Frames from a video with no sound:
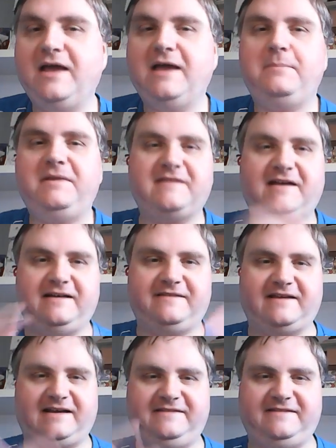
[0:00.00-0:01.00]
Besides,
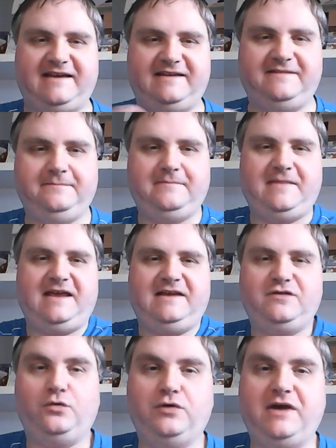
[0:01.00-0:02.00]
like I said, it
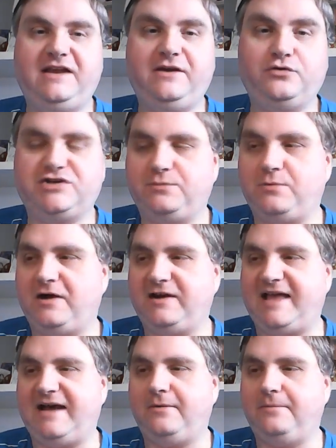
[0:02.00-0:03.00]
all should work
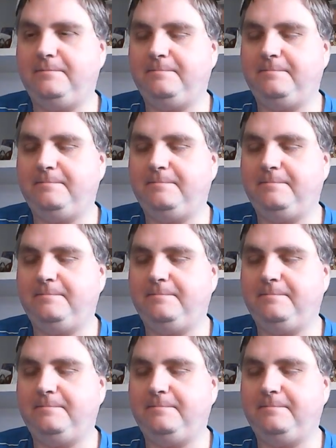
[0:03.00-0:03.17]
out.